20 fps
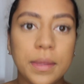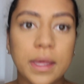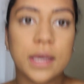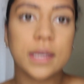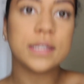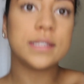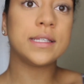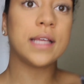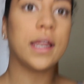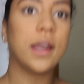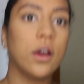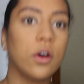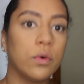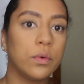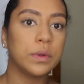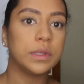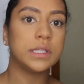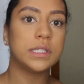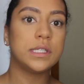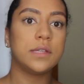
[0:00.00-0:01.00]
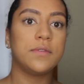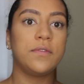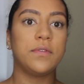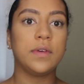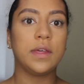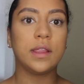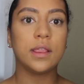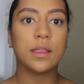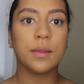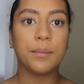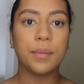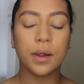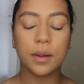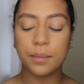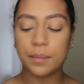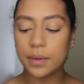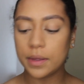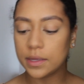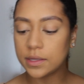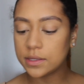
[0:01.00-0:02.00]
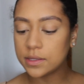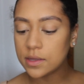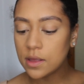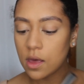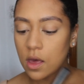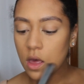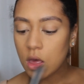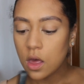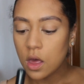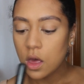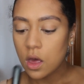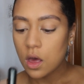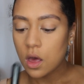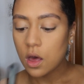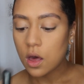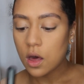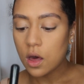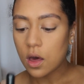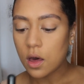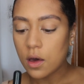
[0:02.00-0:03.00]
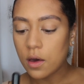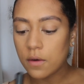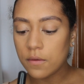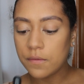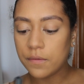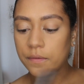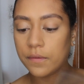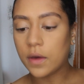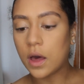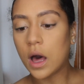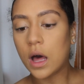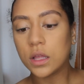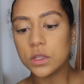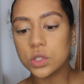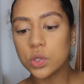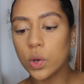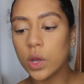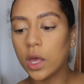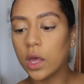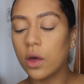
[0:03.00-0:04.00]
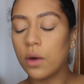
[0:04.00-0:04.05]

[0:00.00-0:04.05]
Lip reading: because then it will defeat the purpose of contouring.